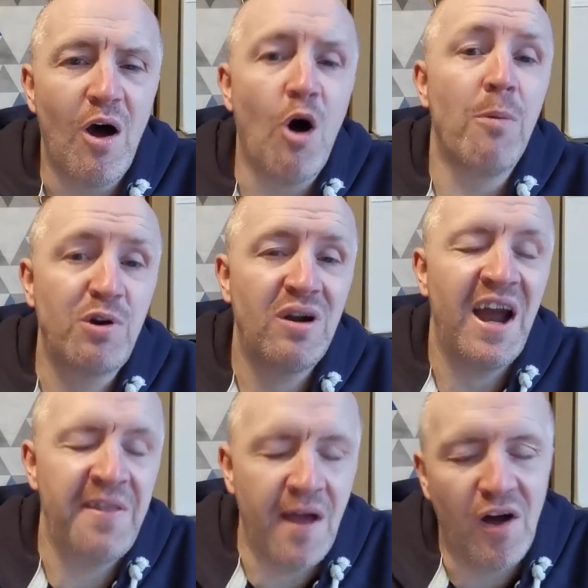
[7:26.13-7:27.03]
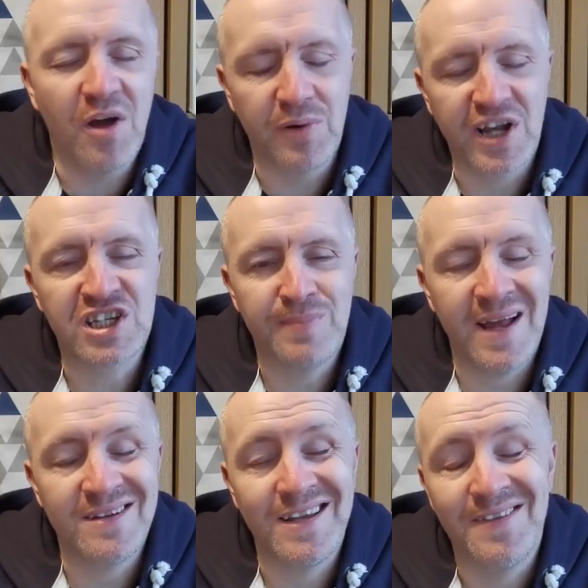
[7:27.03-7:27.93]
upgrade that I would
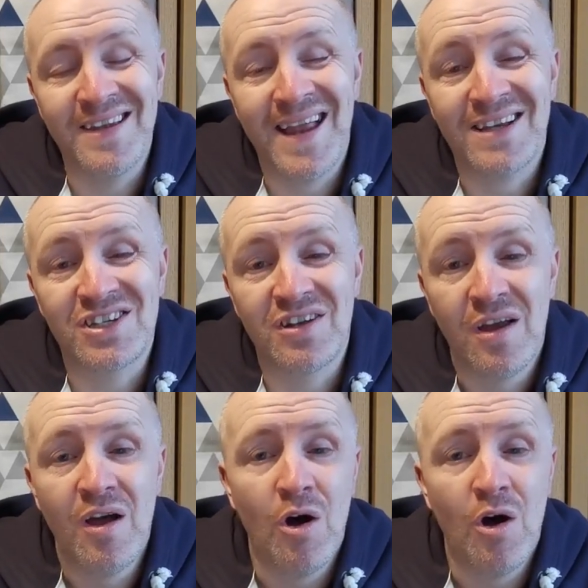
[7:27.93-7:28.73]
expect in the next